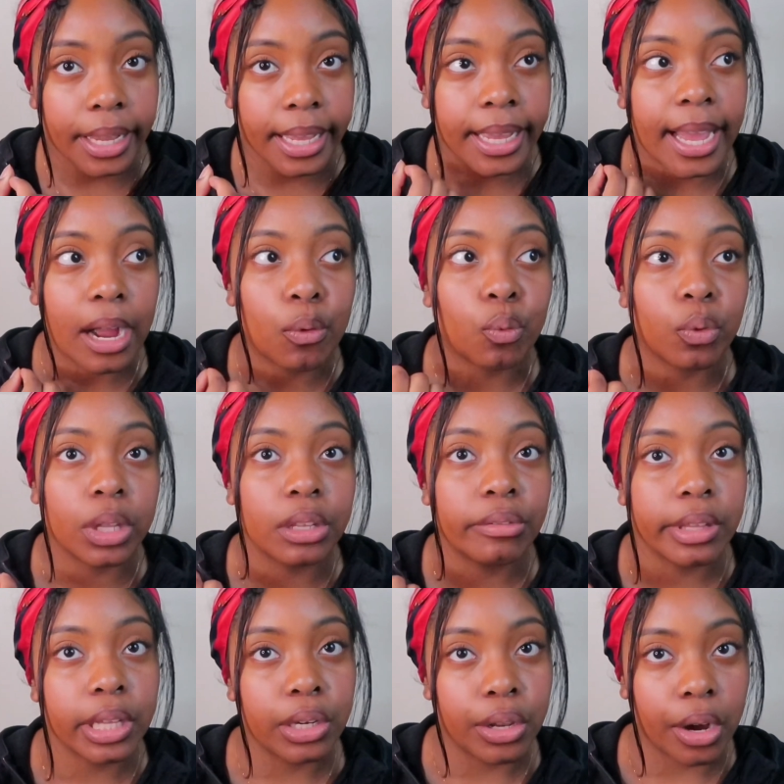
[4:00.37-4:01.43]
It got really,
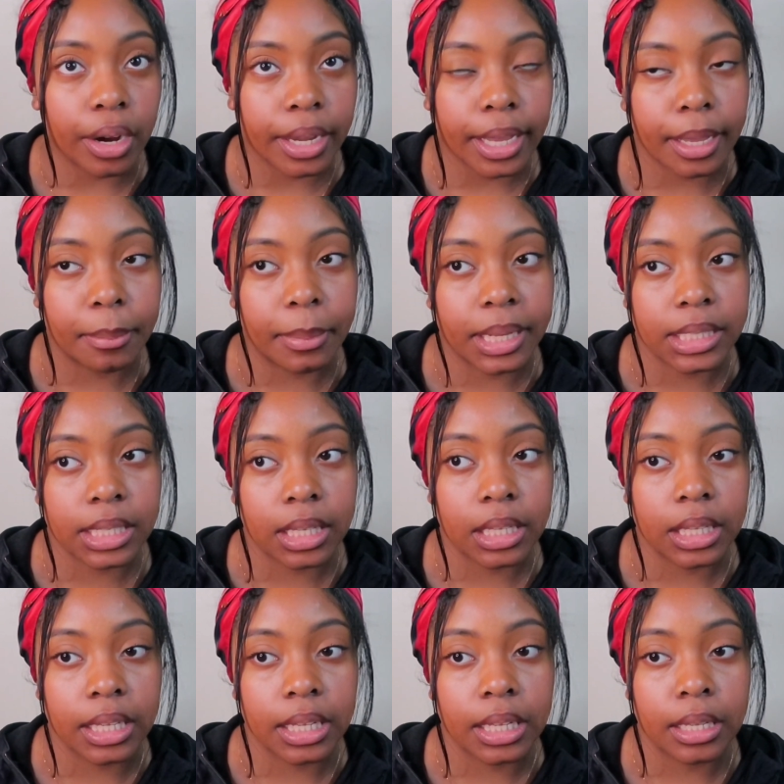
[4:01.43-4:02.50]
really dark. And
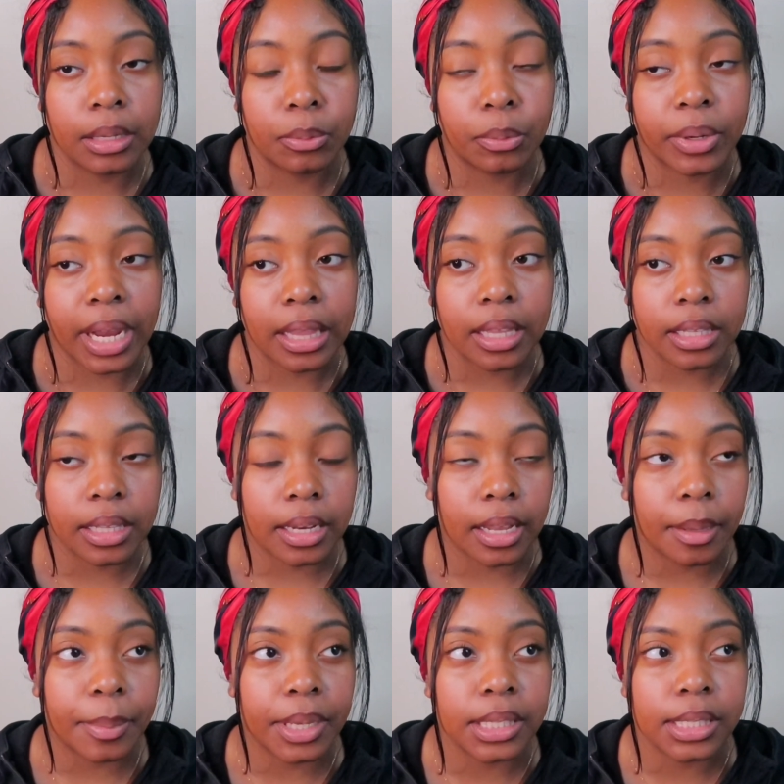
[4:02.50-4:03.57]
basically when I looked it
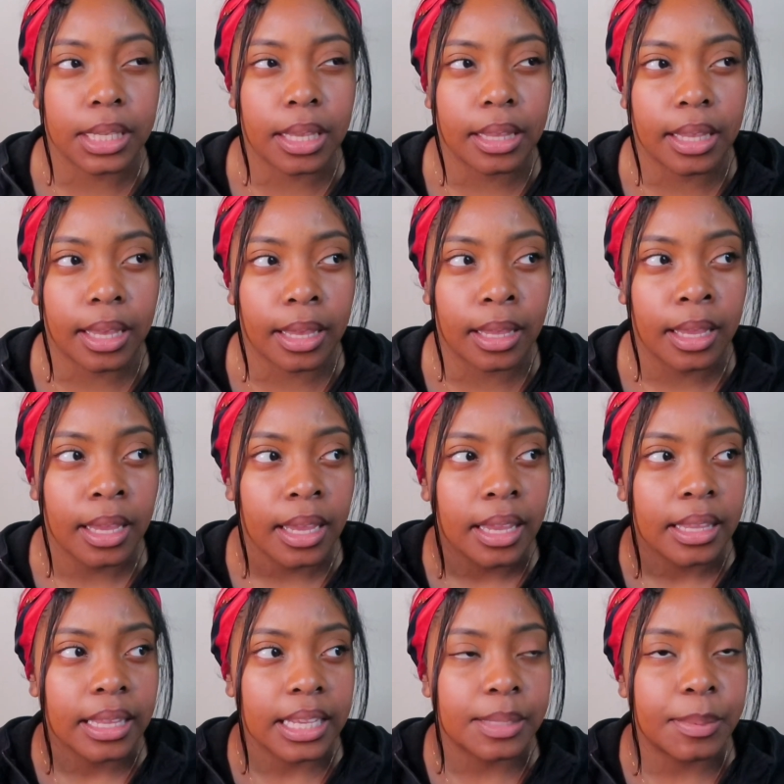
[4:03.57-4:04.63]
up, it said that
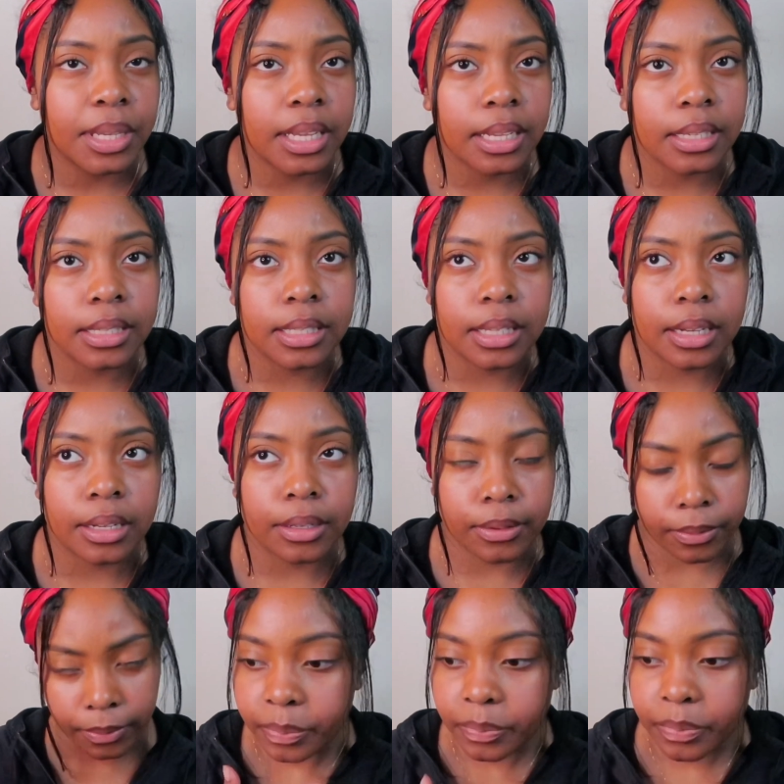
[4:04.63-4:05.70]
that's because
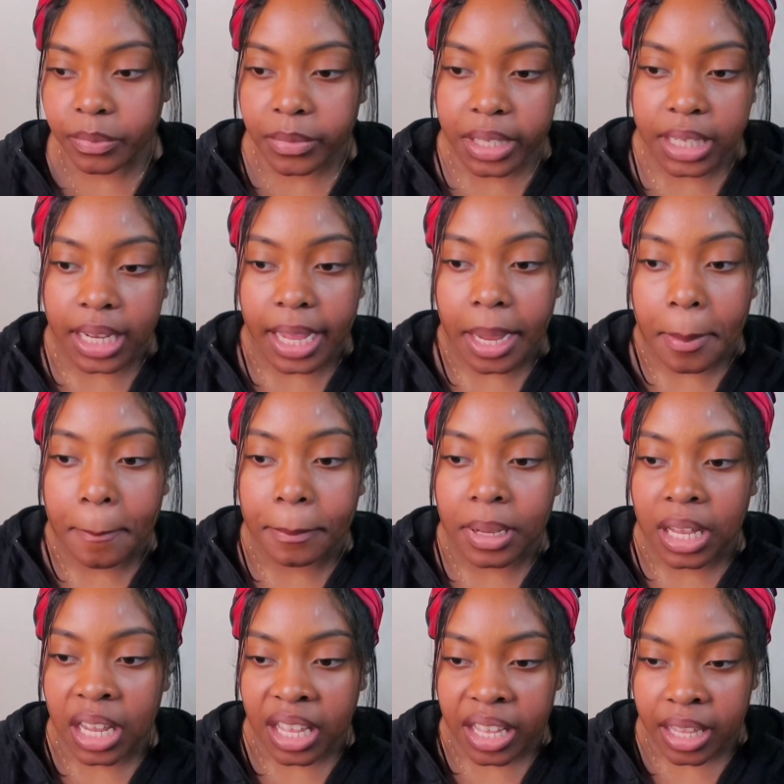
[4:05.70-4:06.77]
of like
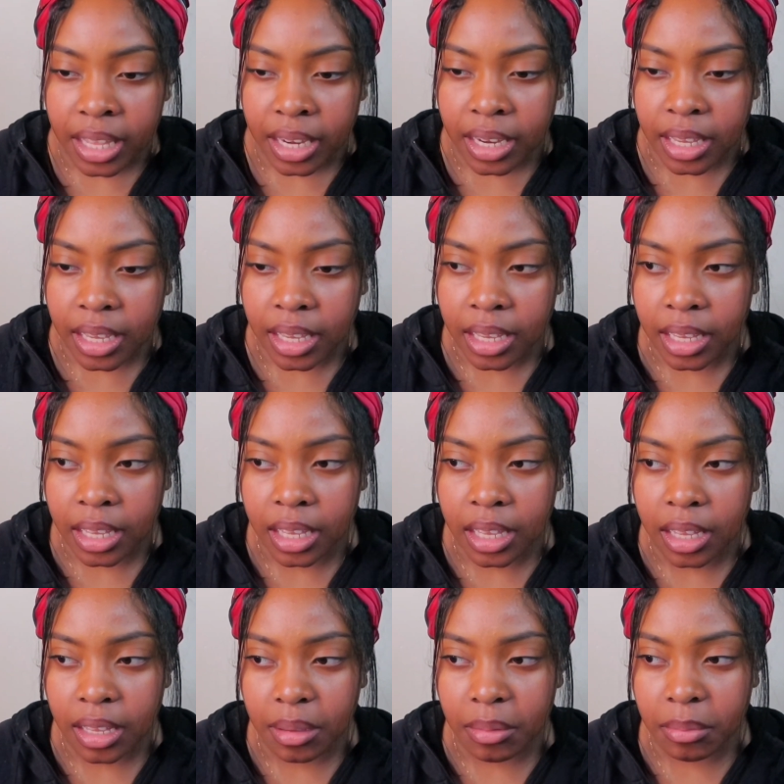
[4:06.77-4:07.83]
blood
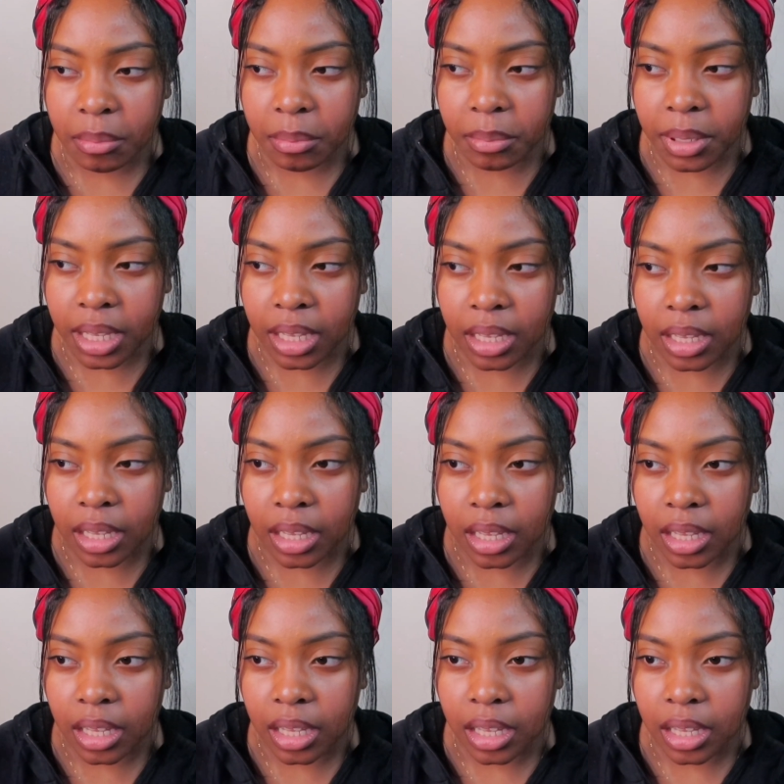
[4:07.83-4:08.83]
being,